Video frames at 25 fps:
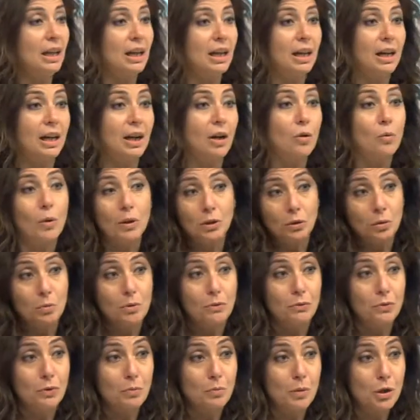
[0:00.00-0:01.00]
uh, quantum
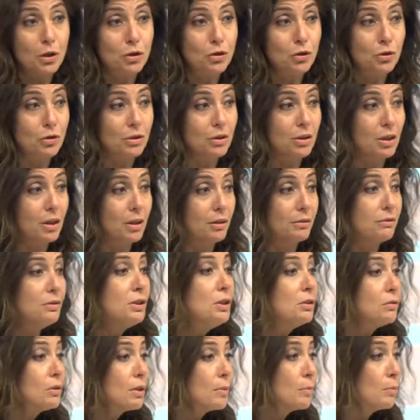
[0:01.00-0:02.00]
information uh,
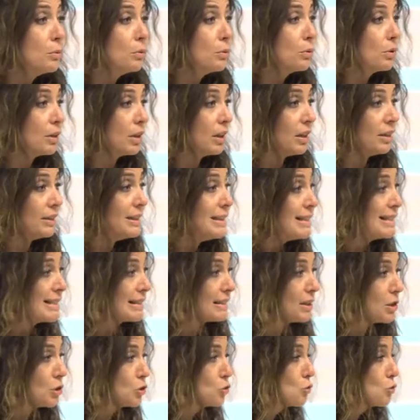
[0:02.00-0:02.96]
theory book, uh, Nielsen and